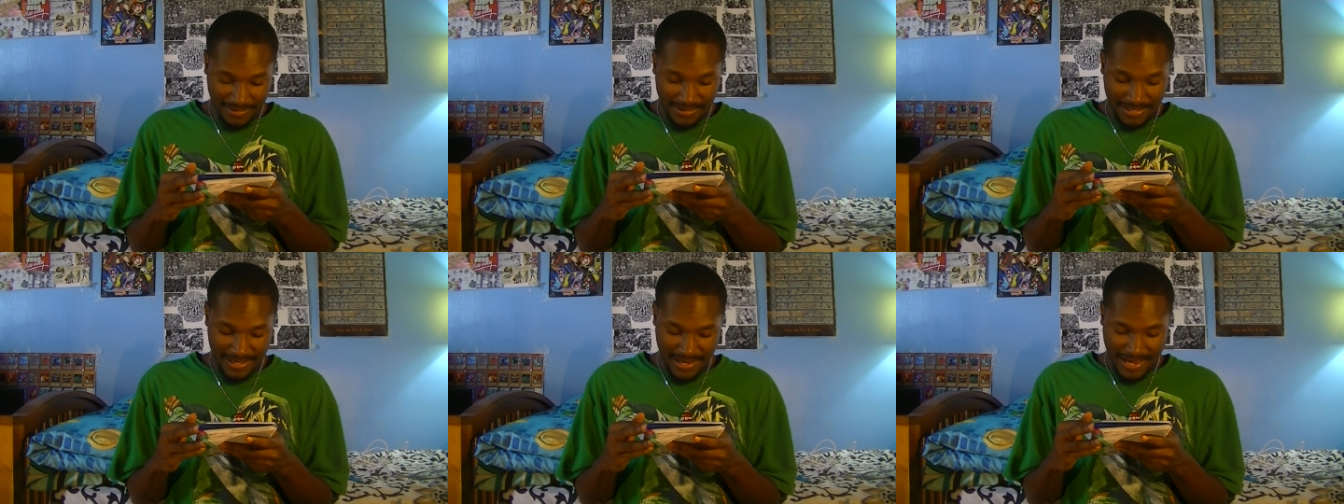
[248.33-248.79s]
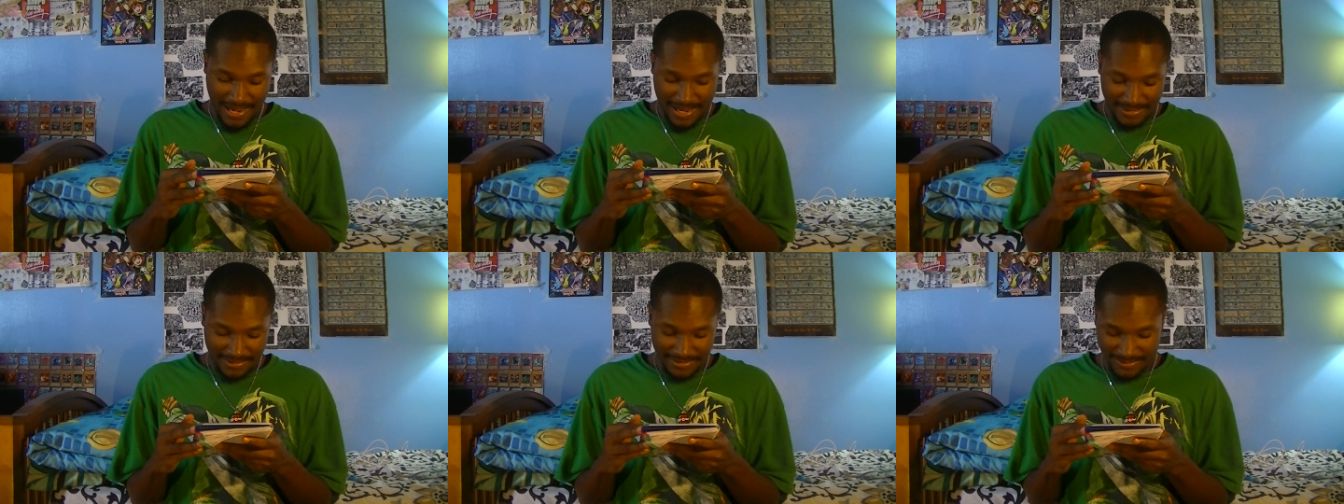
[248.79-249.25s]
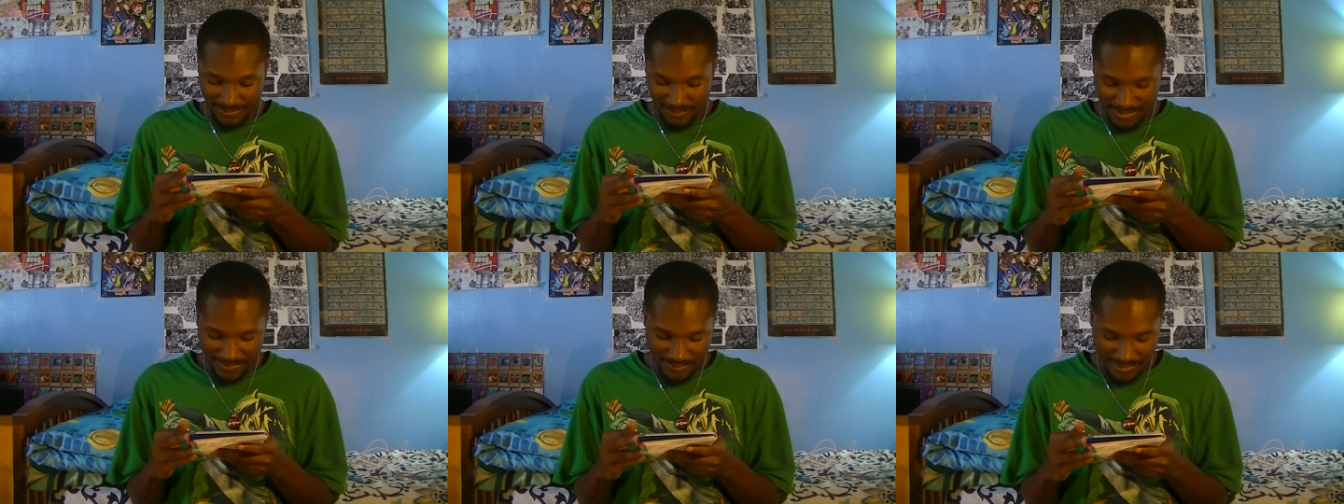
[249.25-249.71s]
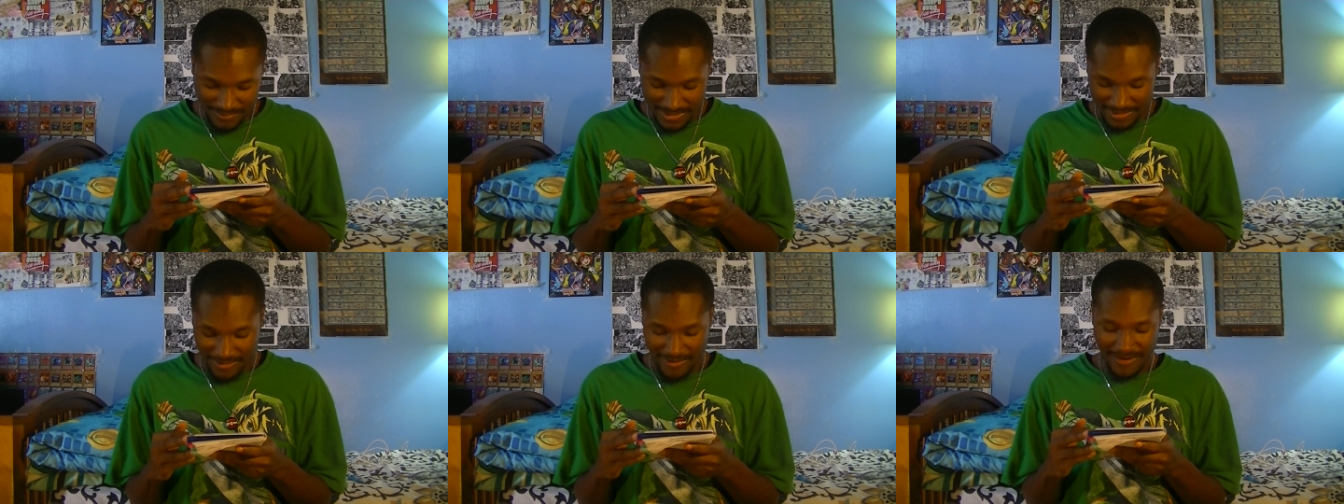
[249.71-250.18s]
he asked, "What would be
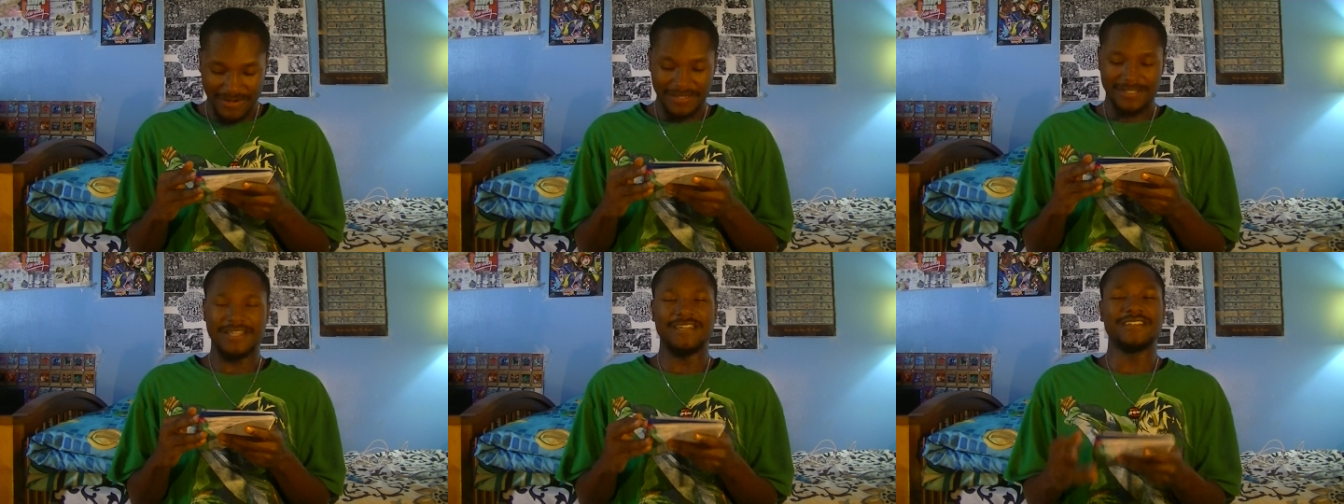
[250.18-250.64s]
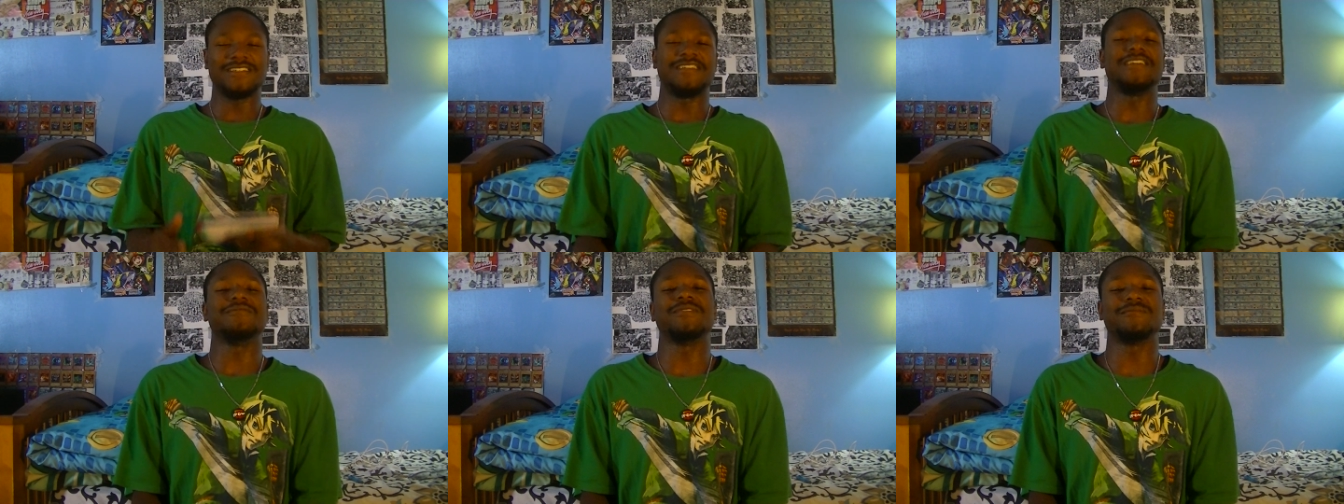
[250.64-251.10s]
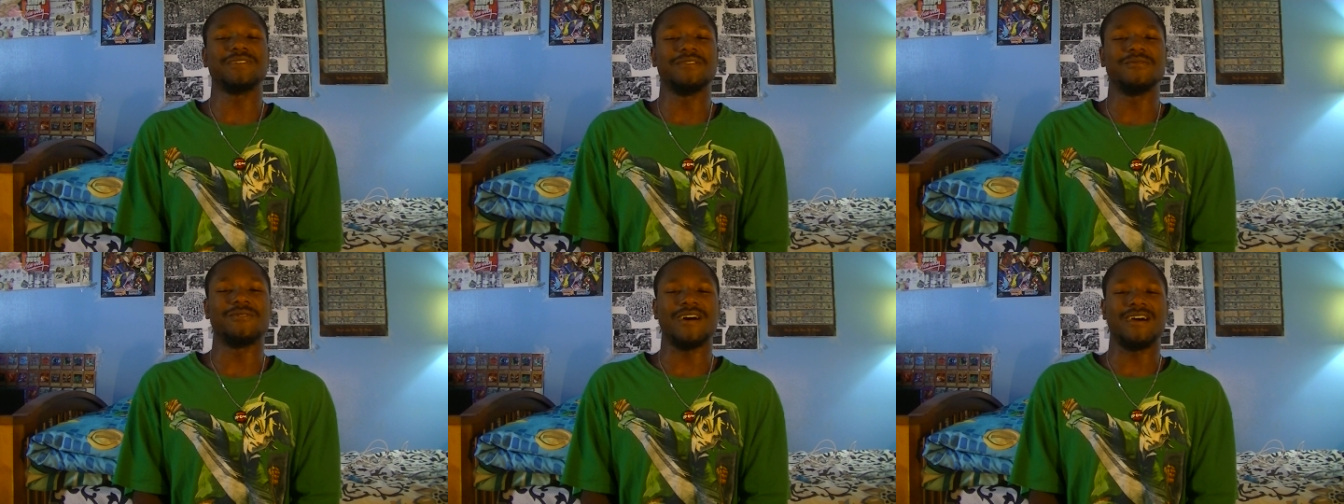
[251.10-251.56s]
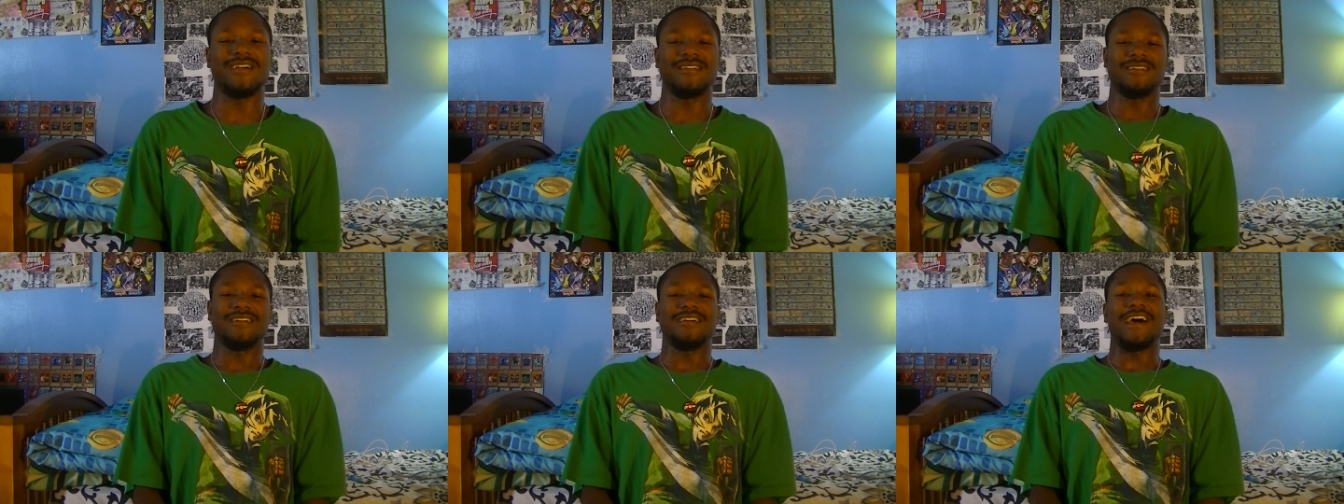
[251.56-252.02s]
the hardest thing to give up and why?"
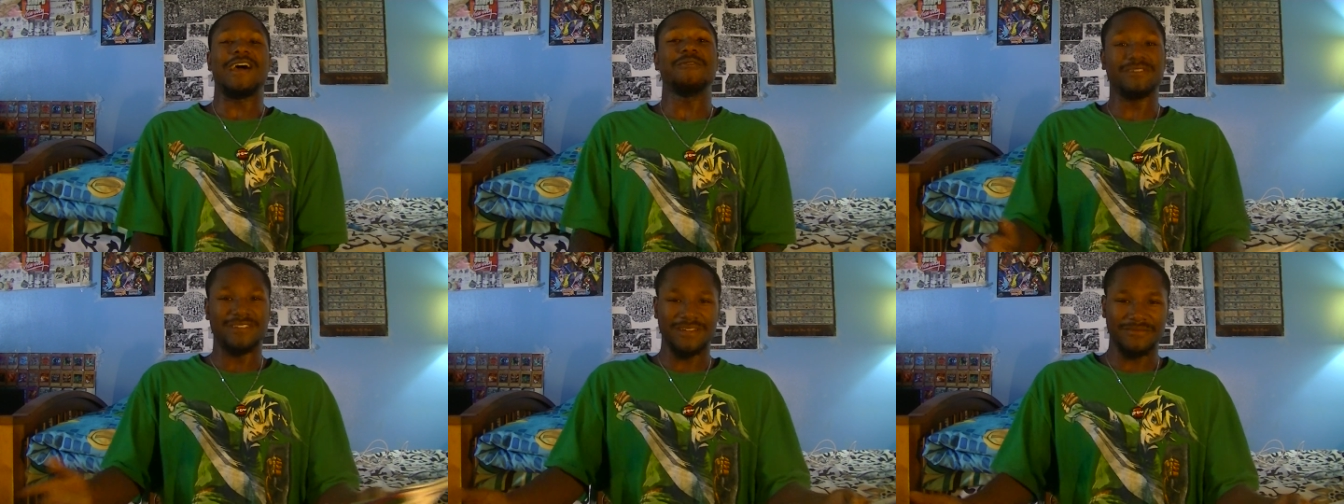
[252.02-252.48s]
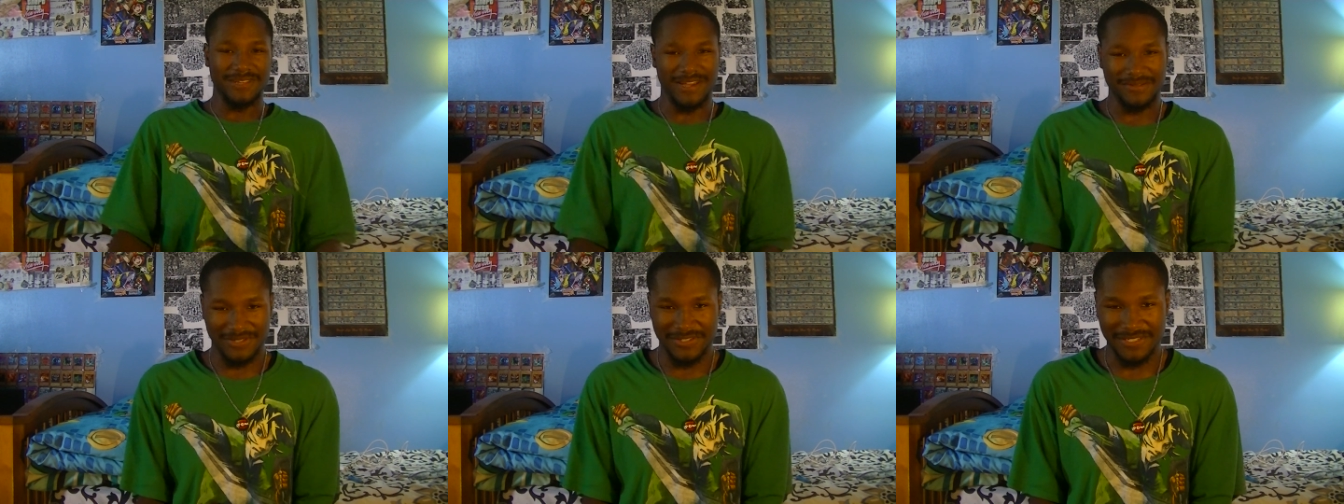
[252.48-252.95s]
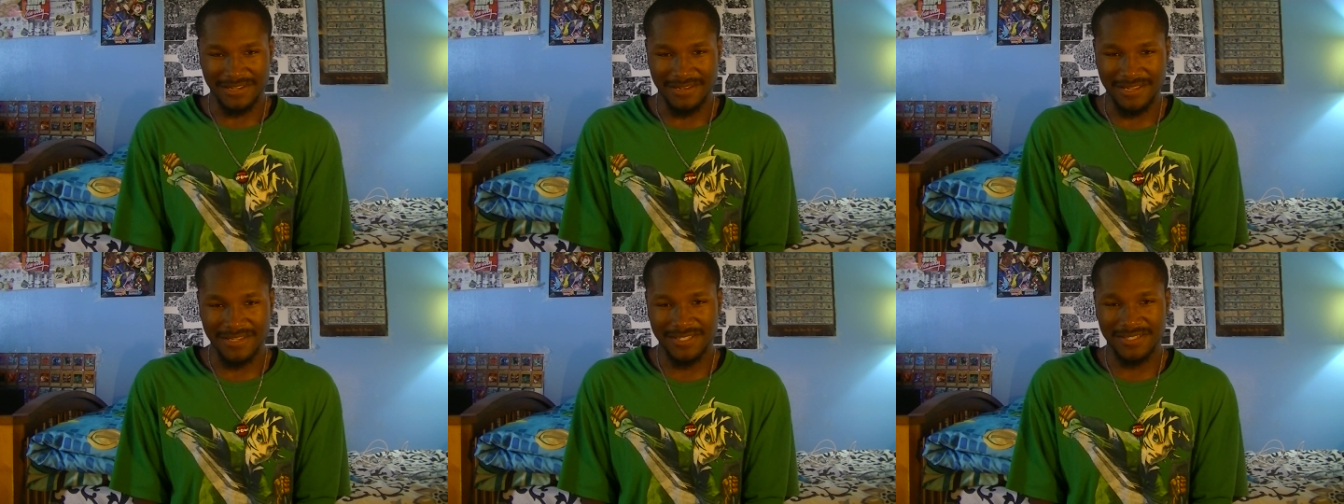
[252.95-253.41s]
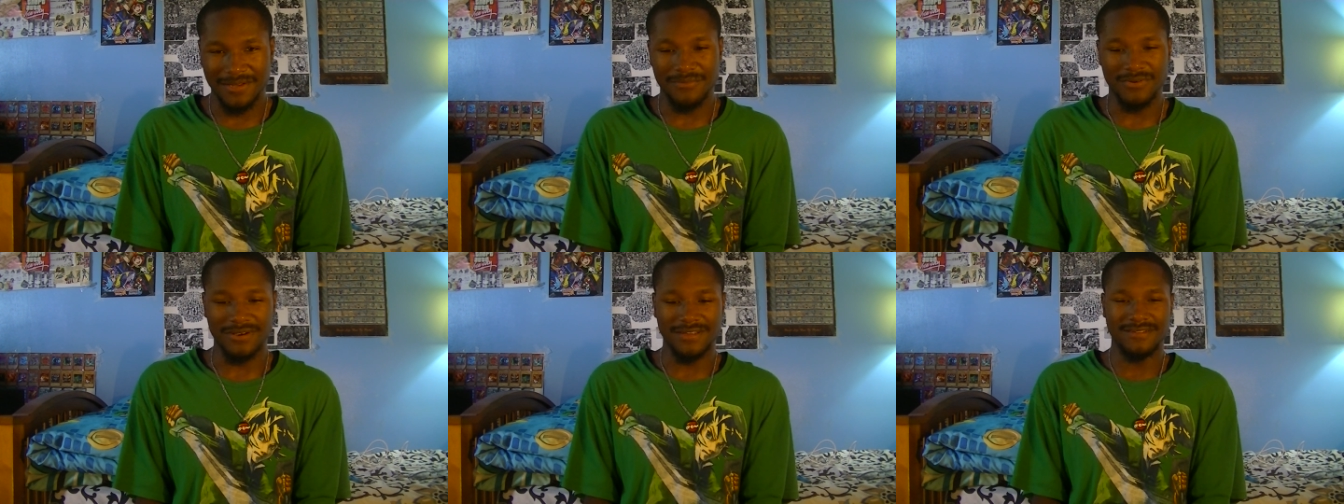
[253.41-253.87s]
I would definitely have to say this,
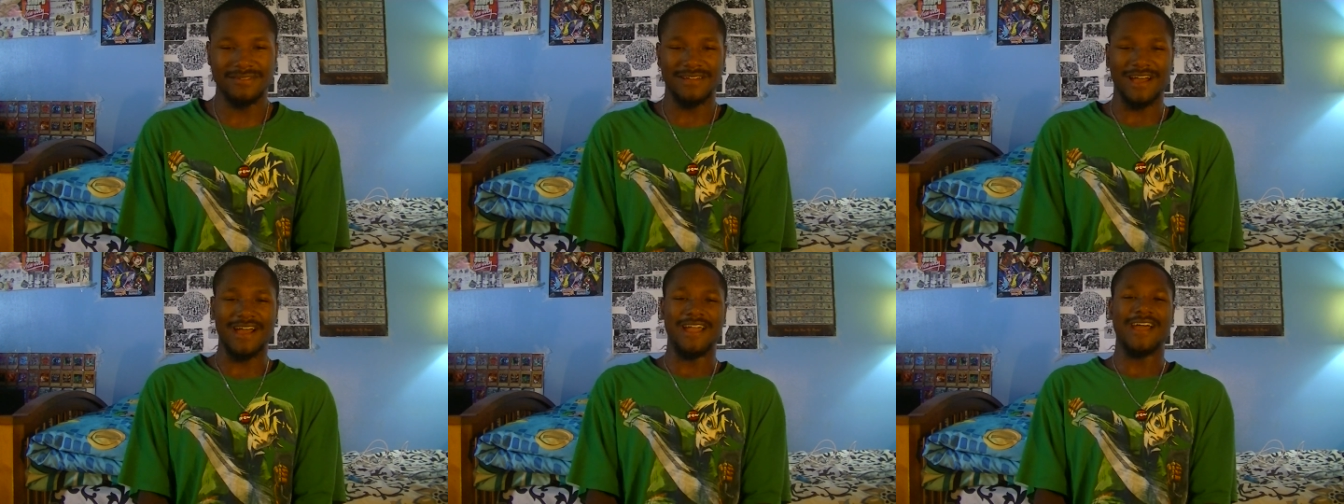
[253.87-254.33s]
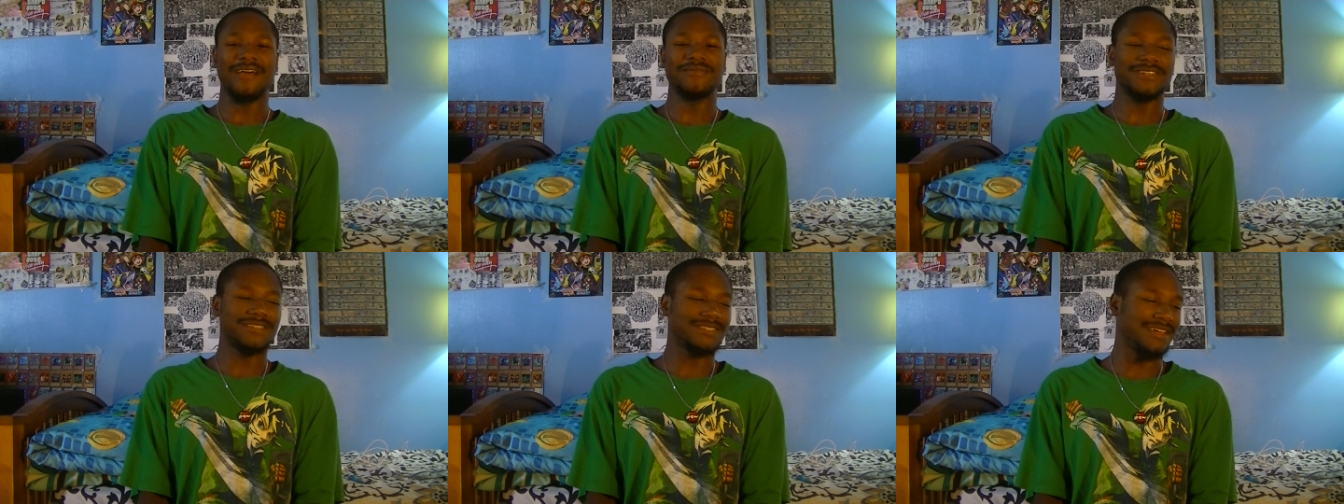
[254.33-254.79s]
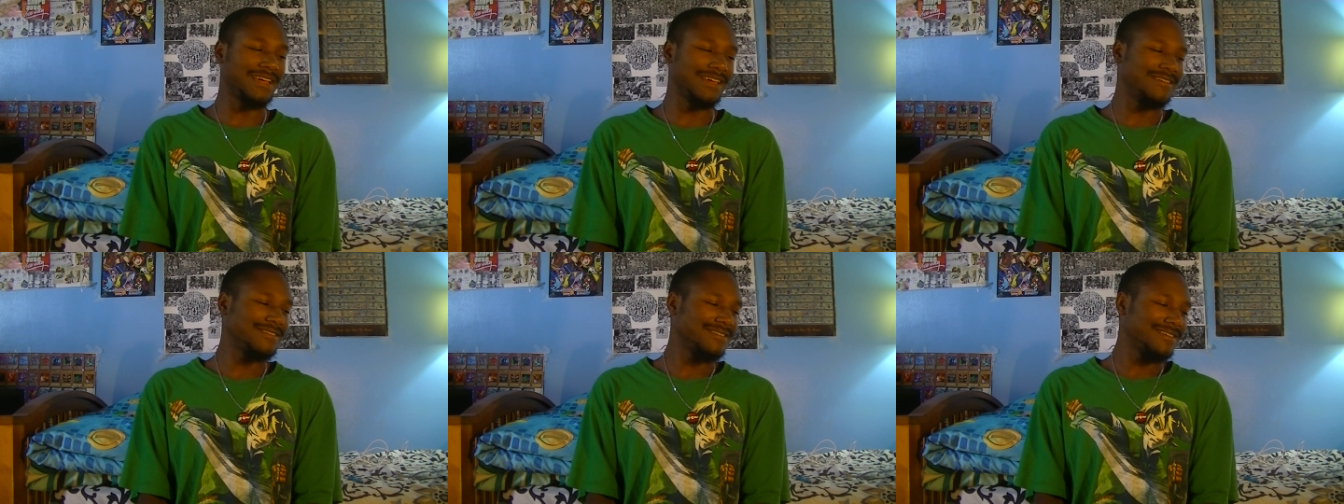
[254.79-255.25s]
but I have to say